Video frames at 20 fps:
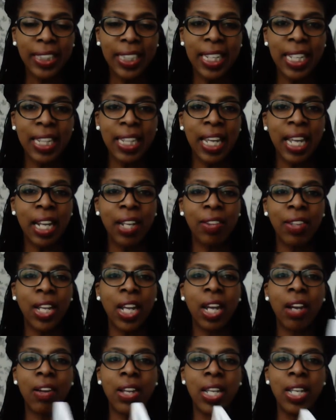And then
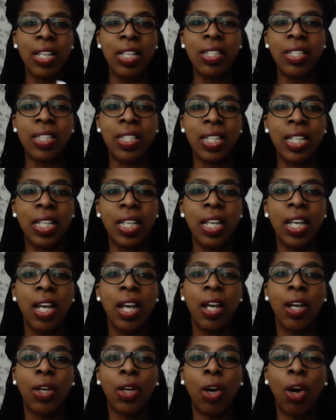there is the
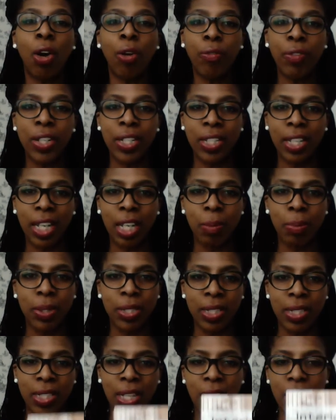coffee table
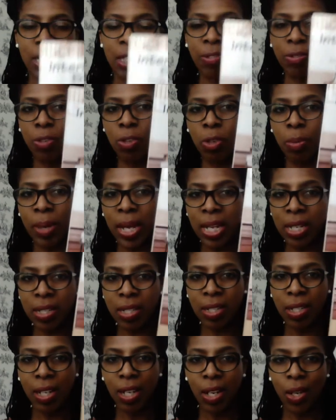size
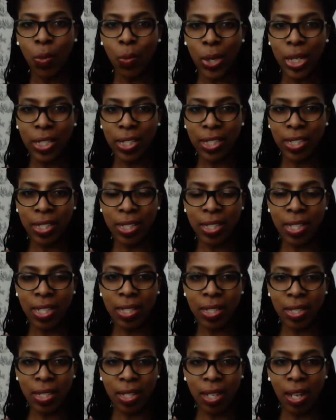format, which is
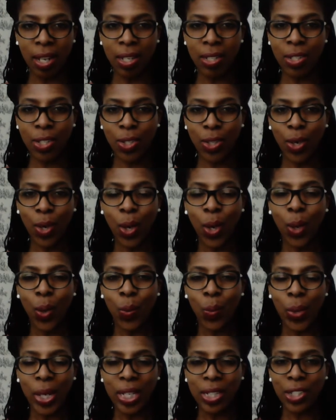this size,
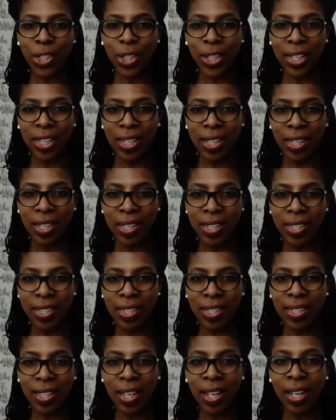which
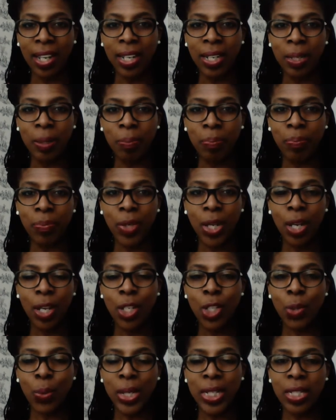is
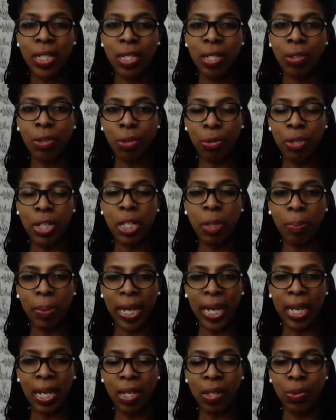
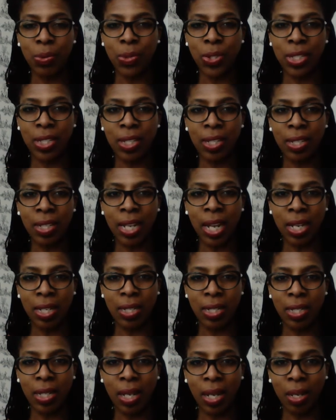
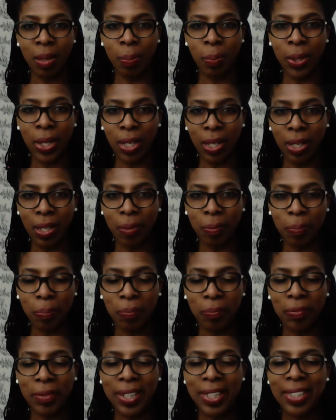£23.99p.
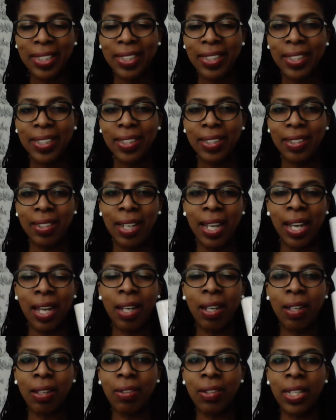
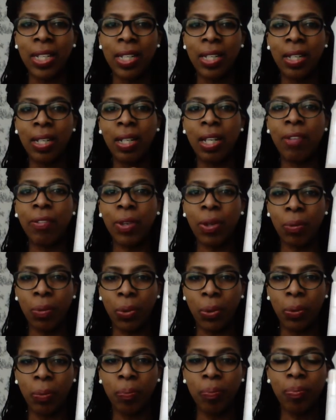Now, the living
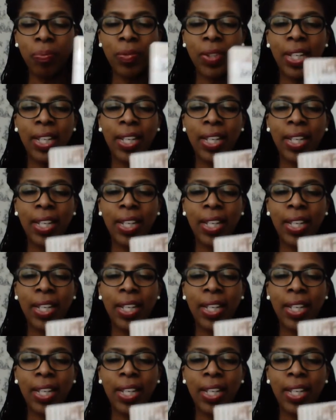room